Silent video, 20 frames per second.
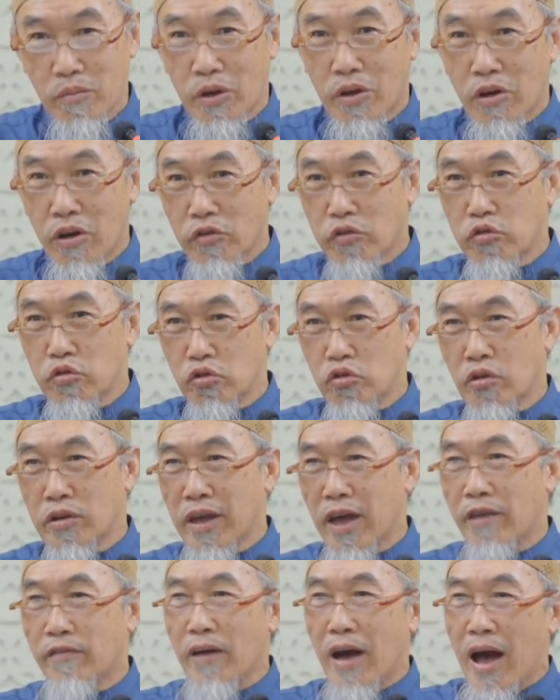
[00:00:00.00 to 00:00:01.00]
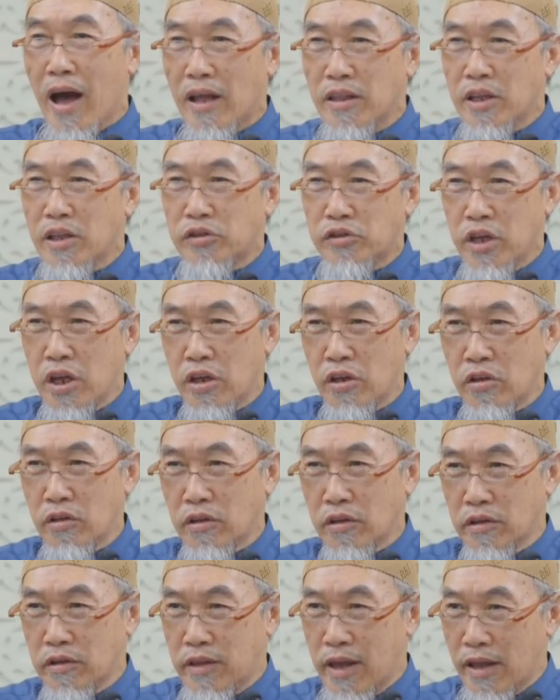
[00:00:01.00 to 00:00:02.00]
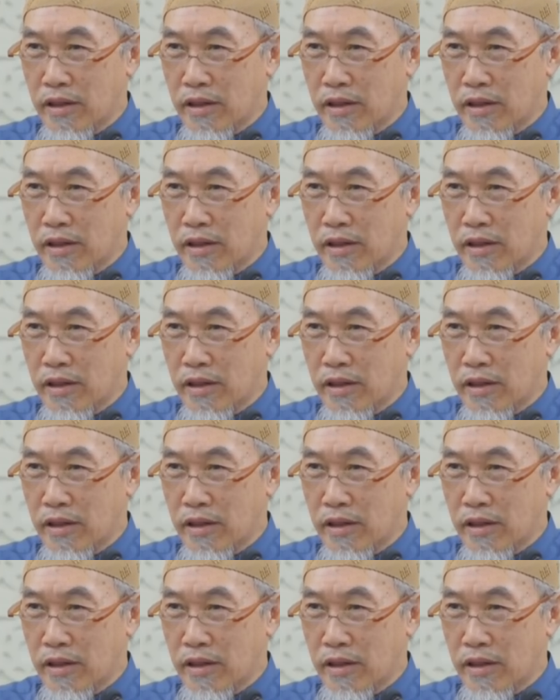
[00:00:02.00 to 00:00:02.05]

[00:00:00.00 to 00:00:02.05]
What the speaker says: because you don't have other things